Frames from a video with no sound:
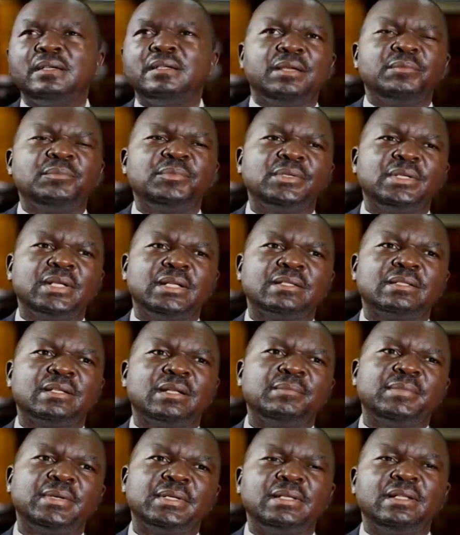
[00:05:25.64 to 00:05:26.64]
I put a
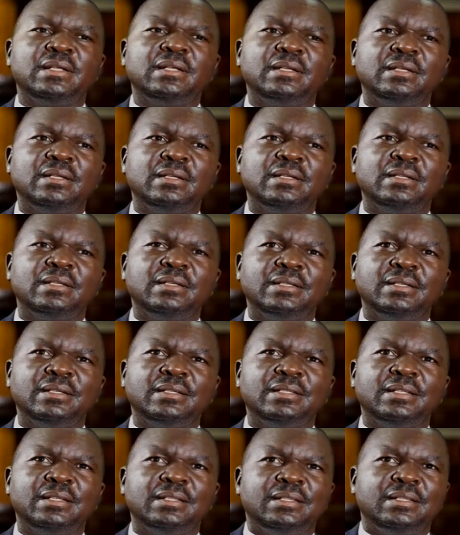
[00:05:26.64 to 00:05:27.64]
stab at the
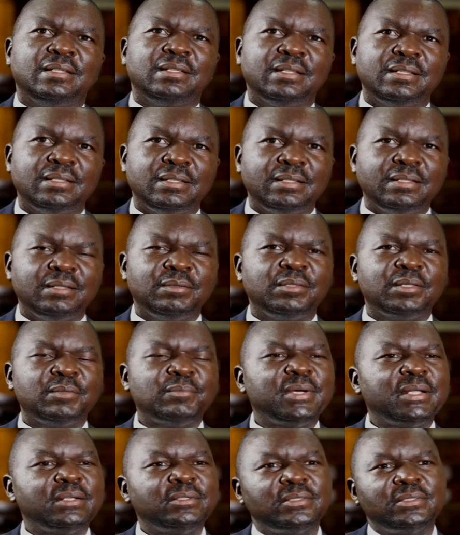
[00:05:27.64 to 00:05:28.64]

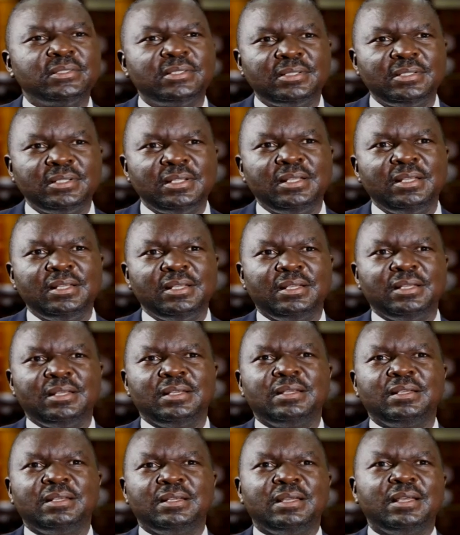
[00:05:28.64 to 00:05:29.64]
ballot,
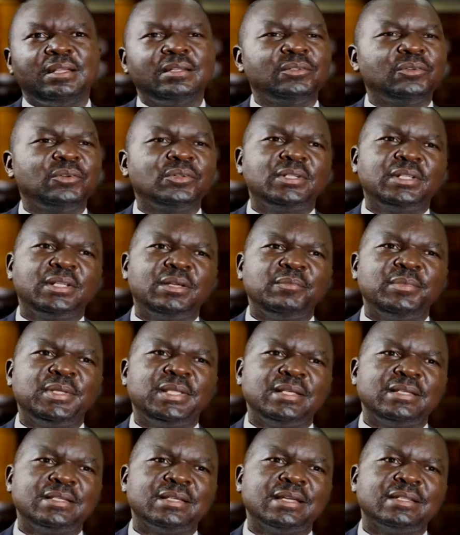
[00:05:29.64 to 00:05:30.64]
and God gave me
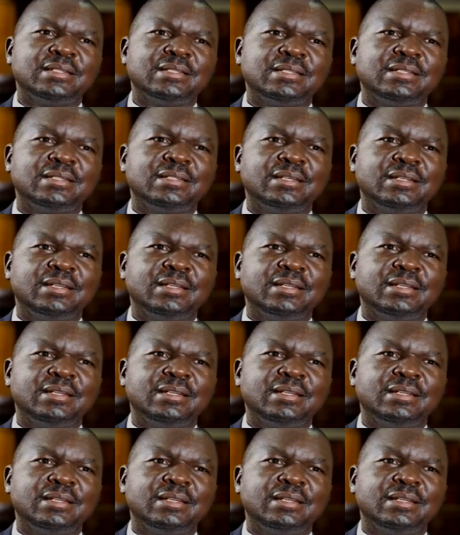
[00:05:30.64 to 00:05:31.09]
the chance.